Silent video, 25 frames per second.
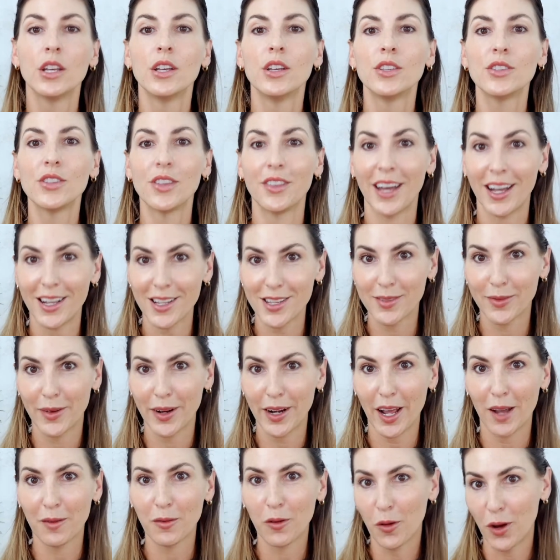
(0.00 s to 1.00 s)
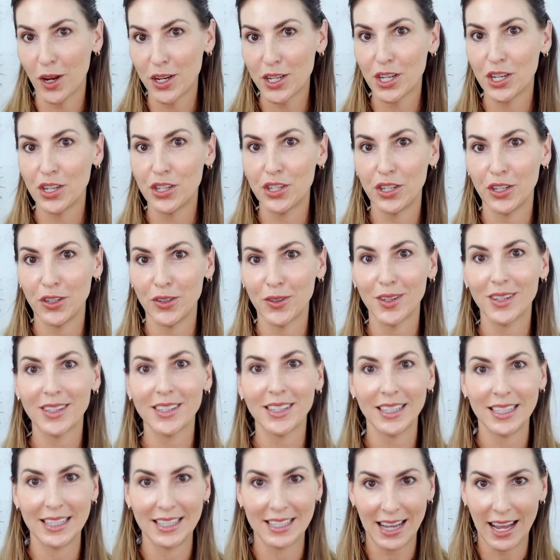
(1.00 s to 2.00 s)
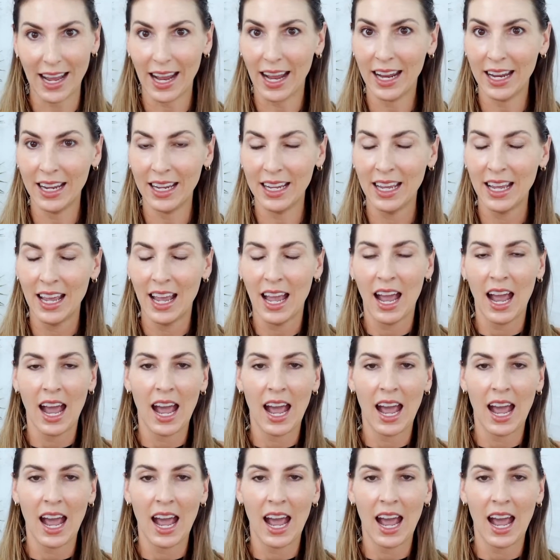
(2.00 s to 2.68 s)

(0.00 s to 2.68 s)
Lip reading: So that's what I'm going to do today.